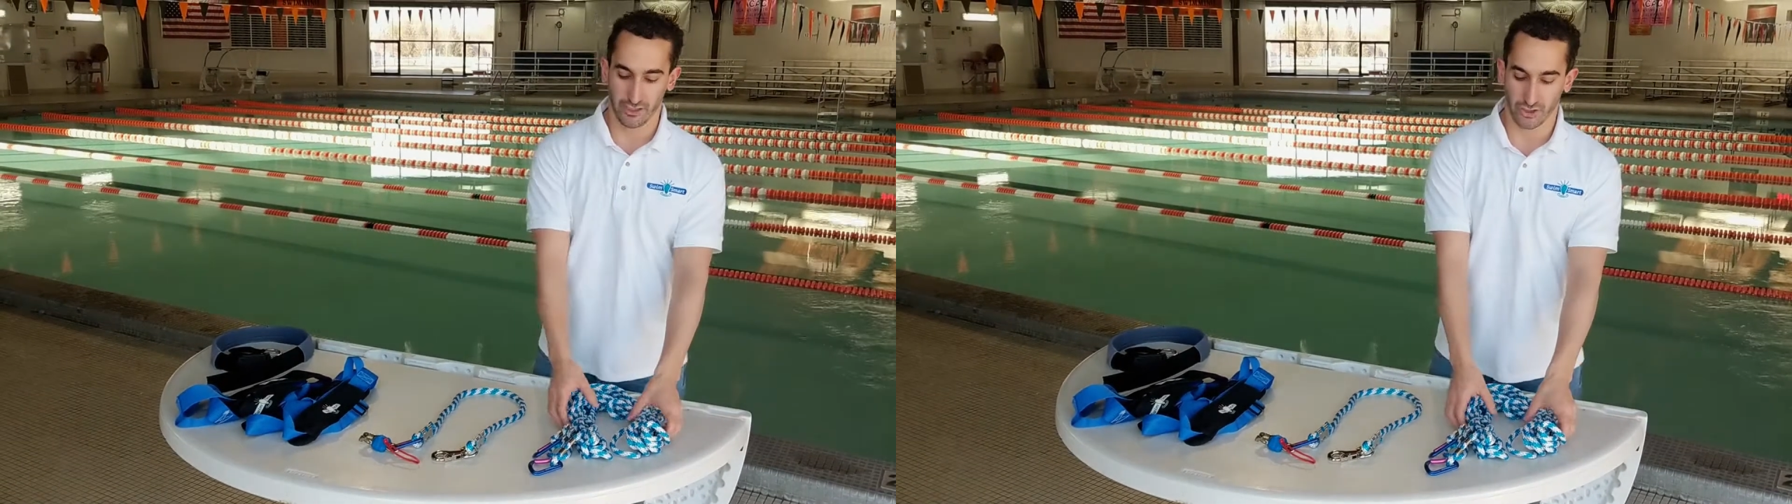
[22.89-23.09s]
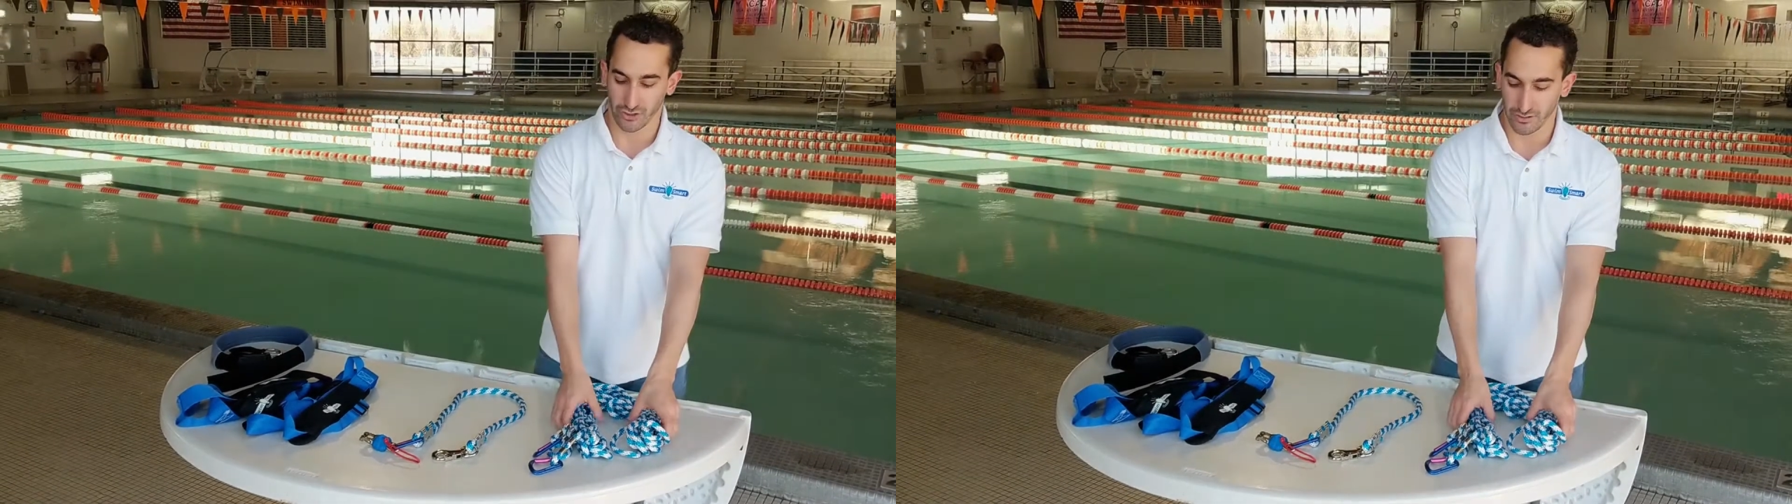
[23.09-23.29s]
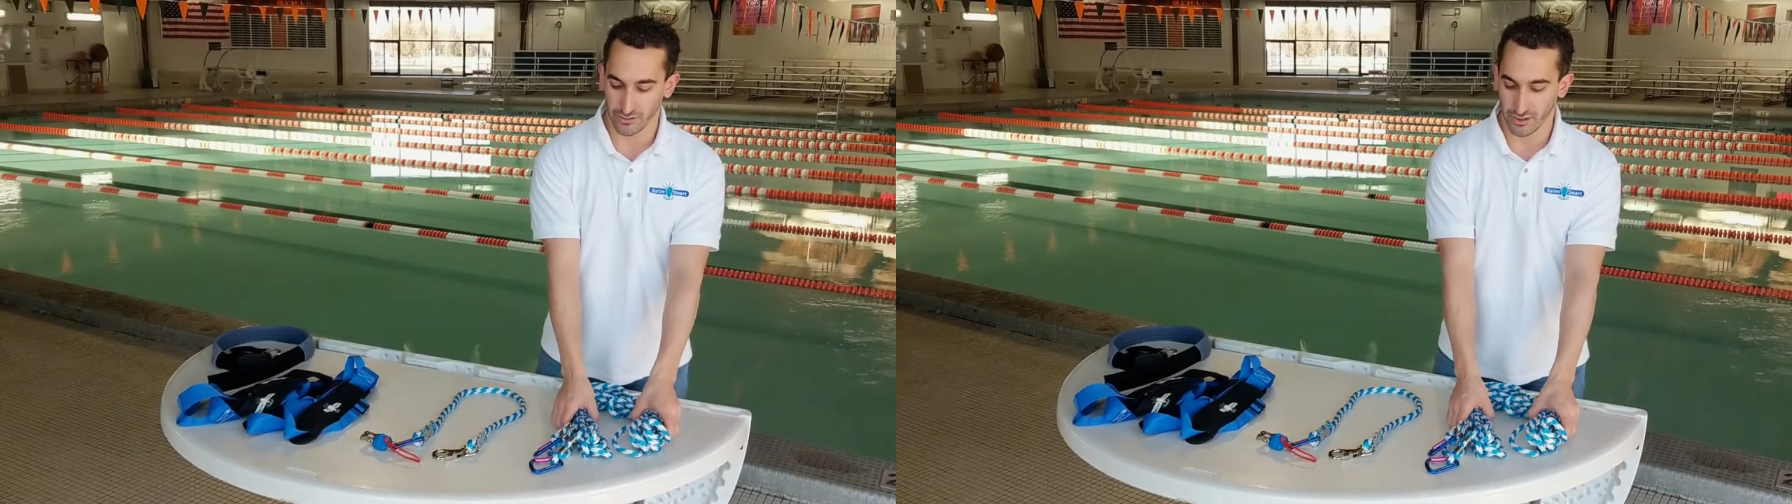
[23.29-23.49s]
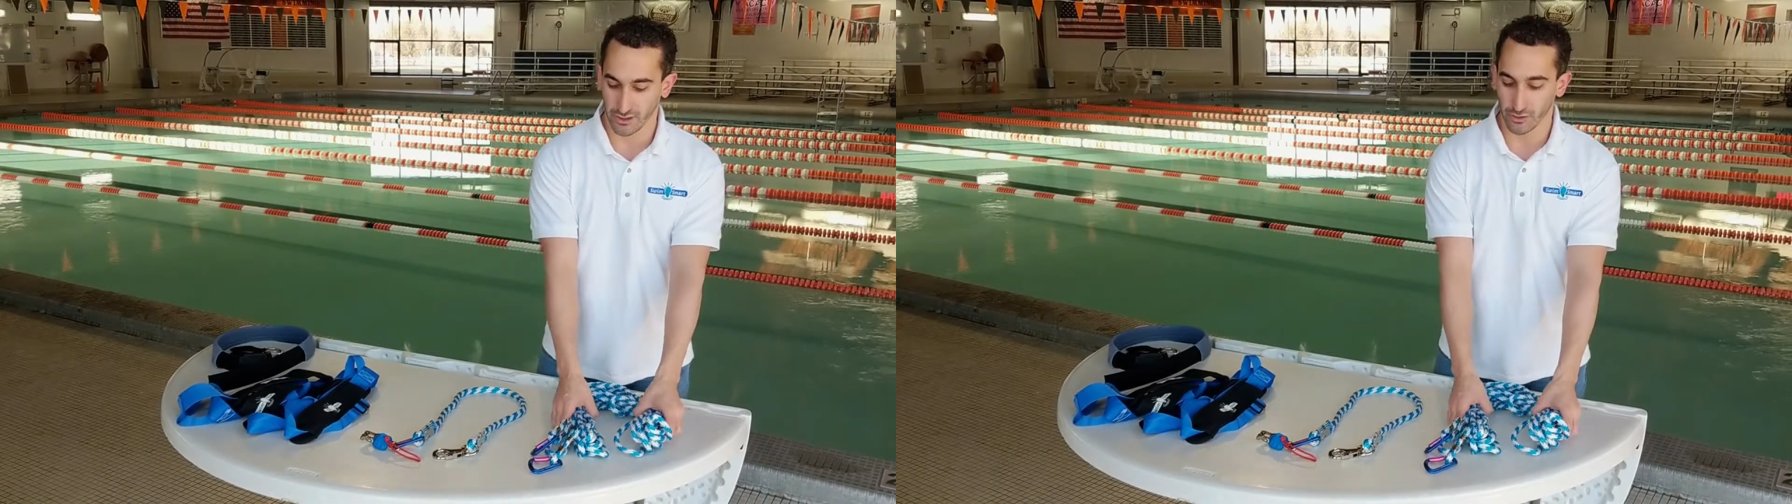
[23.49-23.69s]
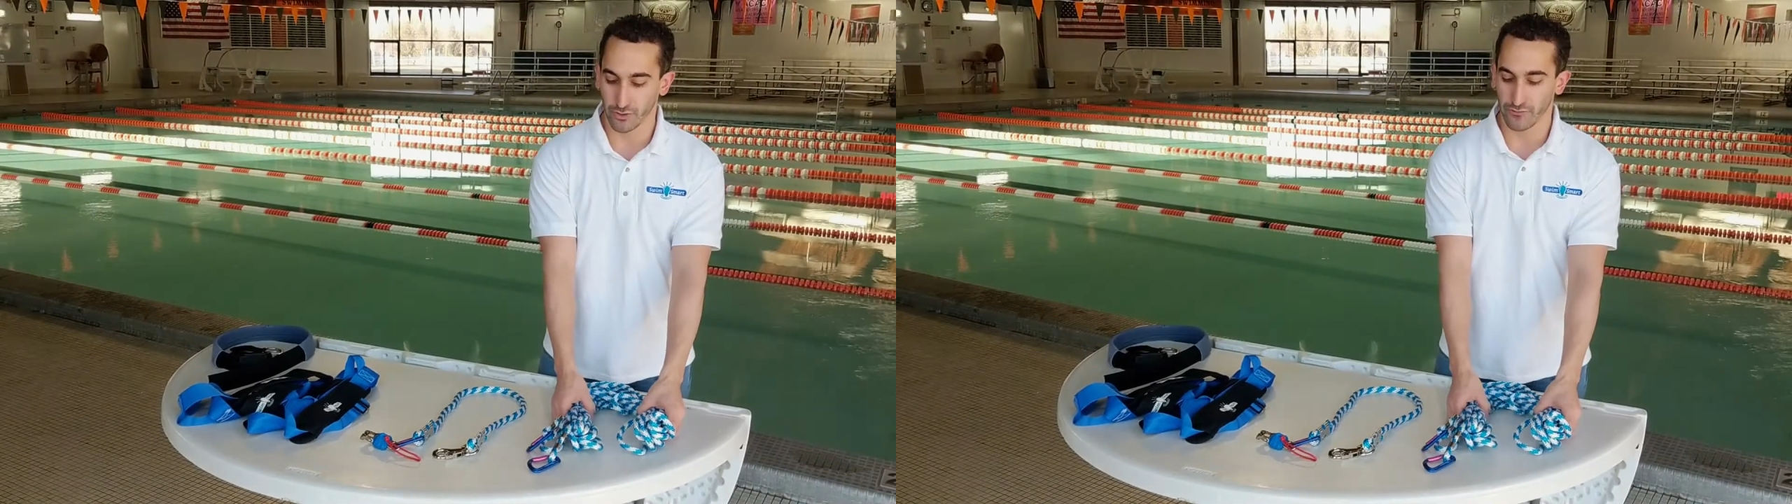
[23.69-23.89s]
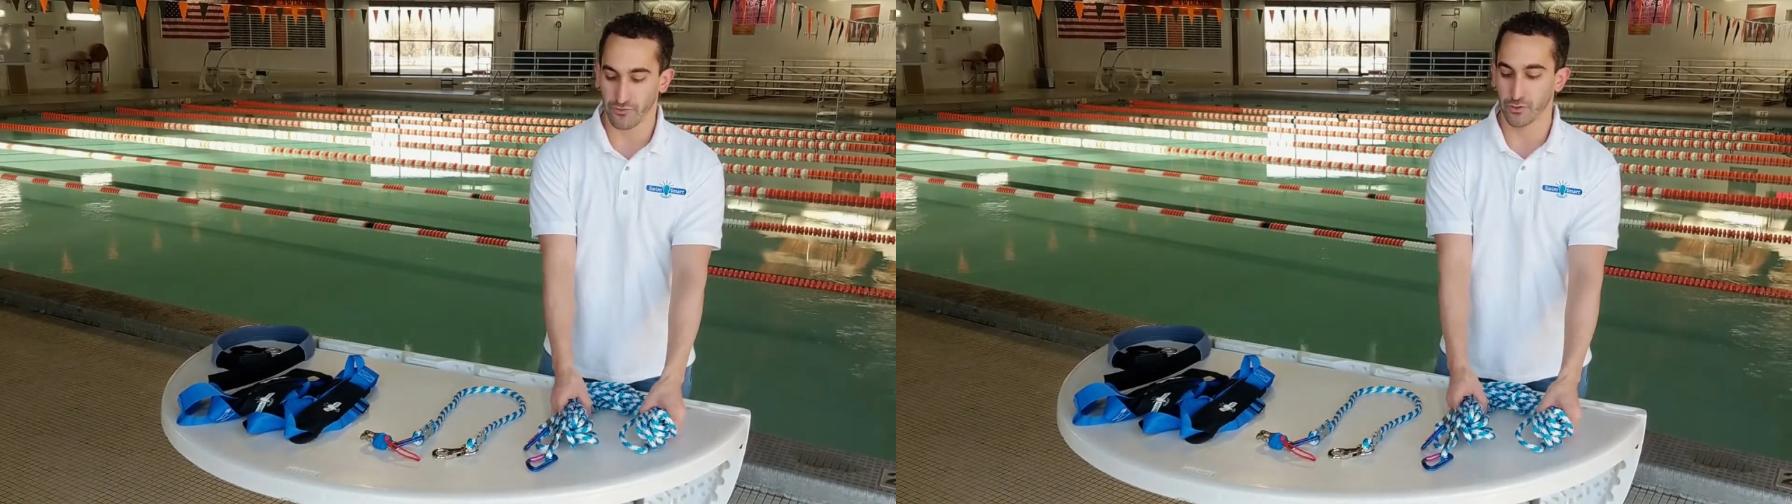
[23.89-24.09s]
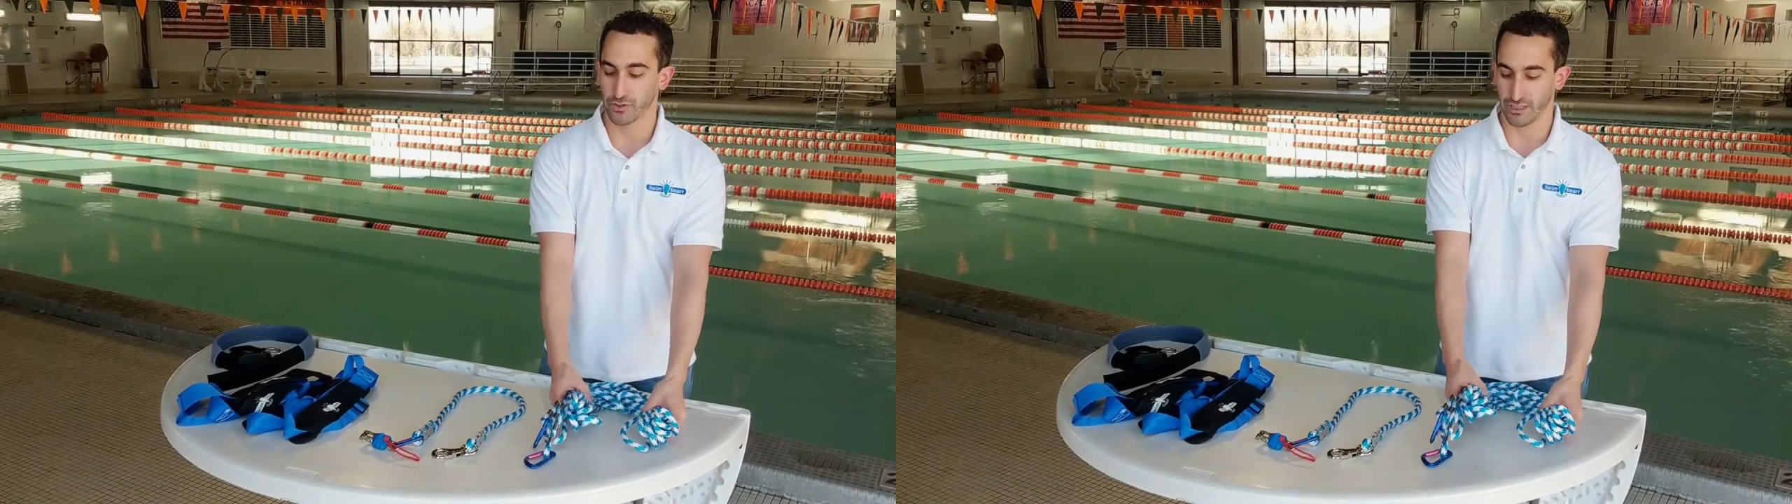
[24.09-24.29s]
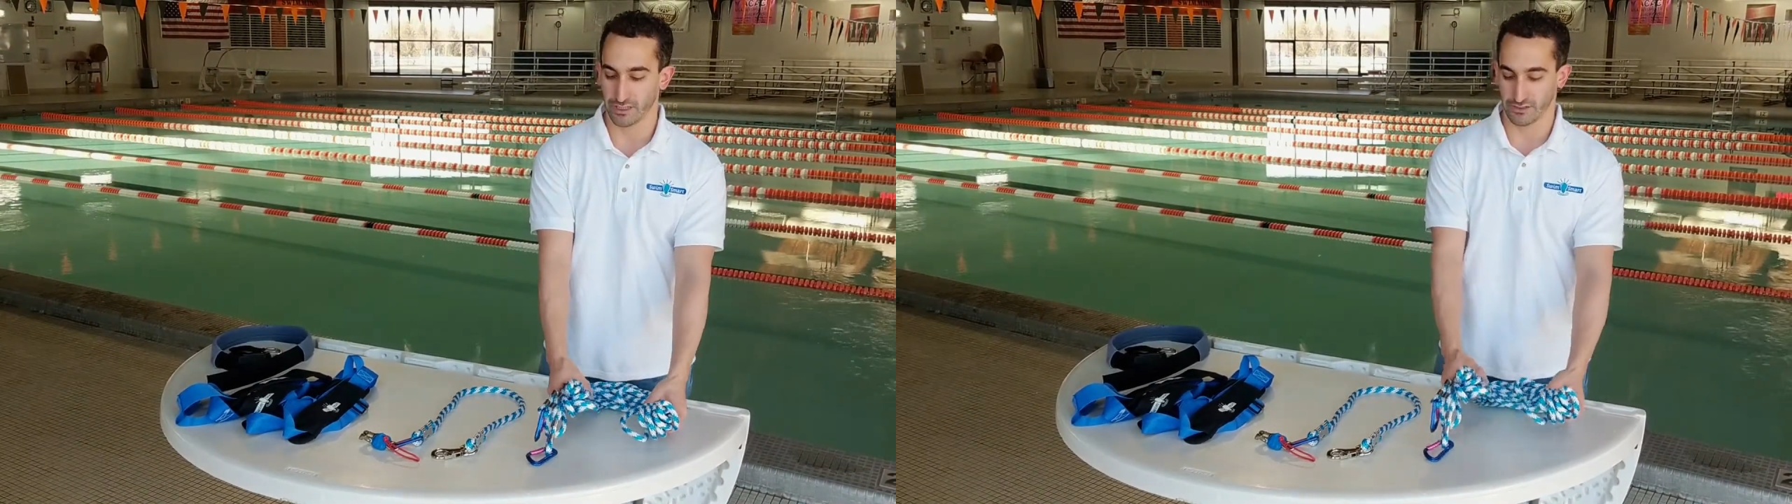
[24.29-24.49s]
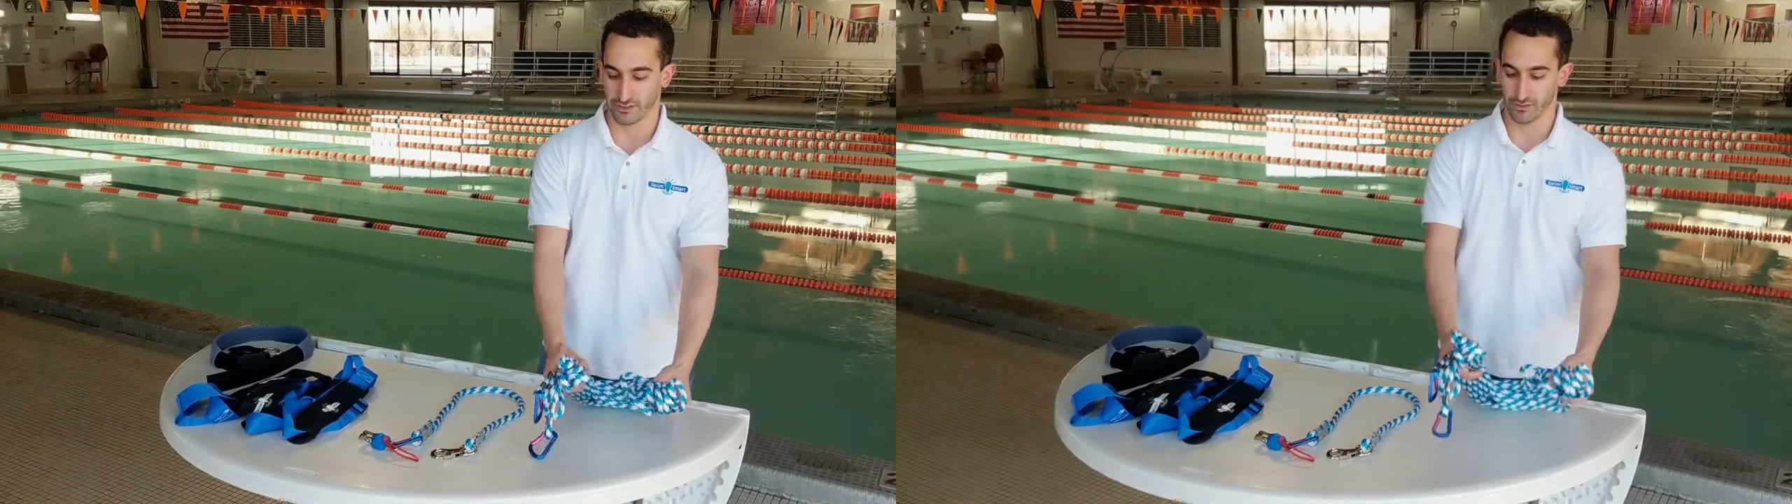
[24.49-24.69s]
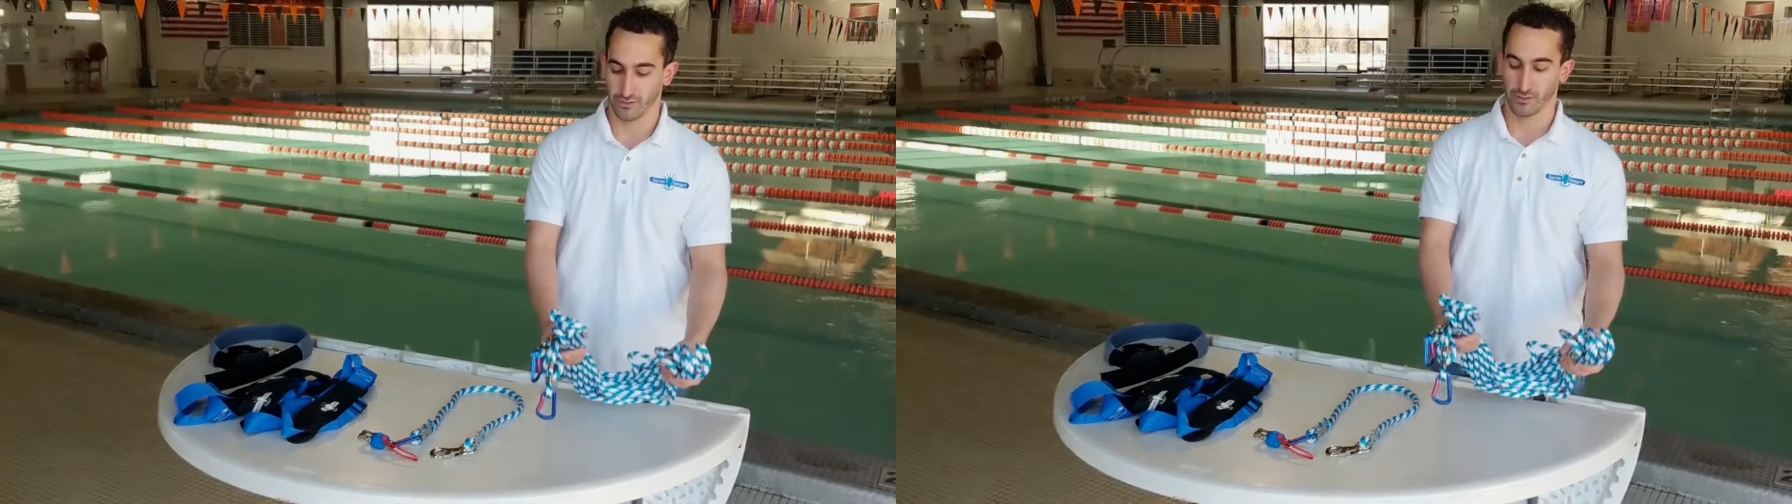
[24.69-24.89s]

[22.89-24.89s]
it should include a few things.